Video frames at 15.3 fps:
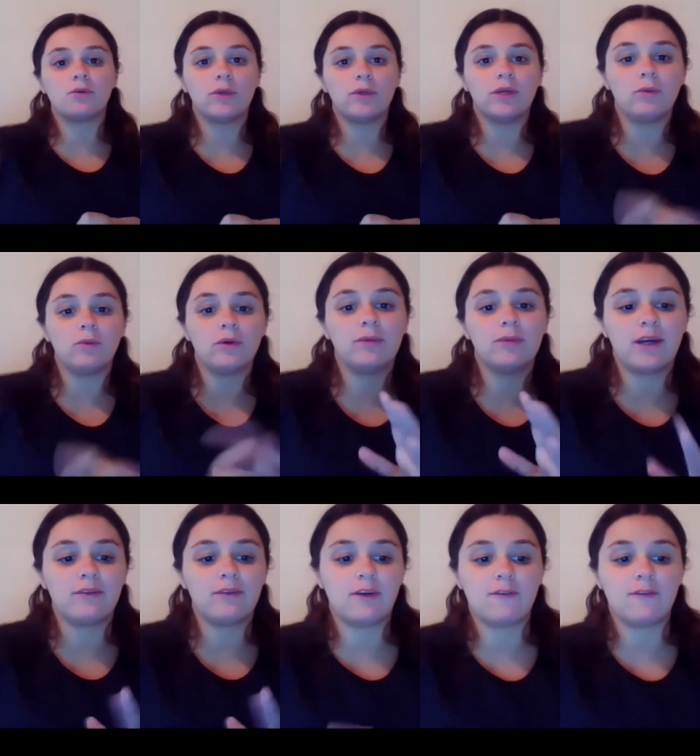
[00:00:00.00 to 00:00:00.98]
we will be
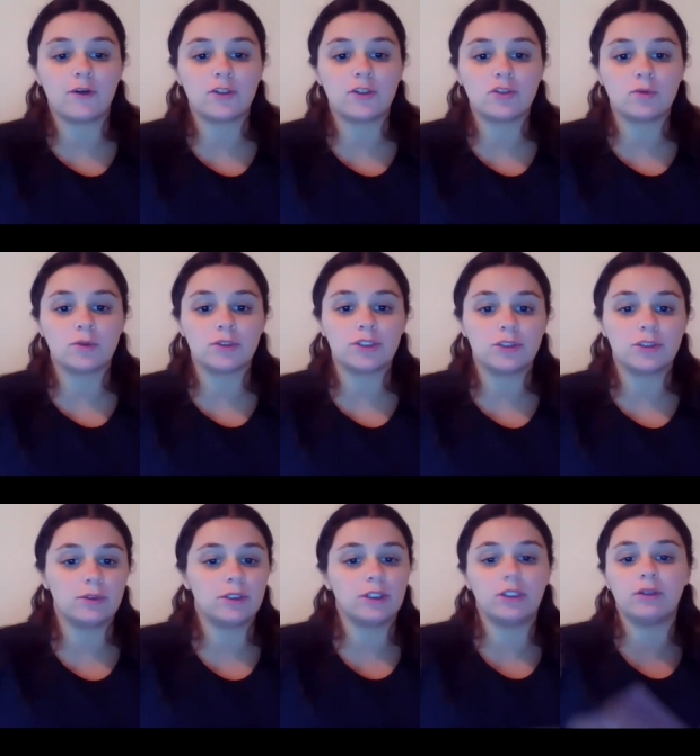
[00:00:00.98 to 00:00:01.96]
having a virtual
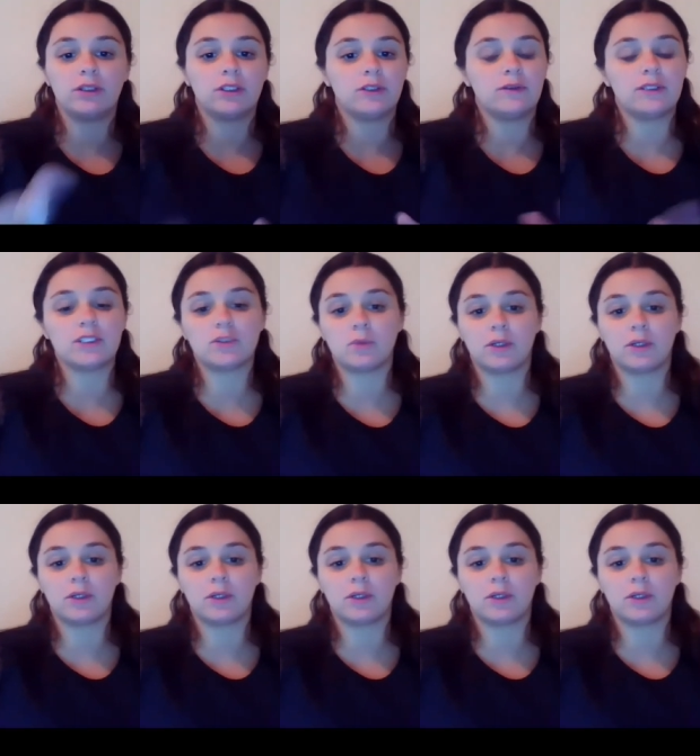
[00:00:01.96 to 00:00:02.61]
tour, and you can do this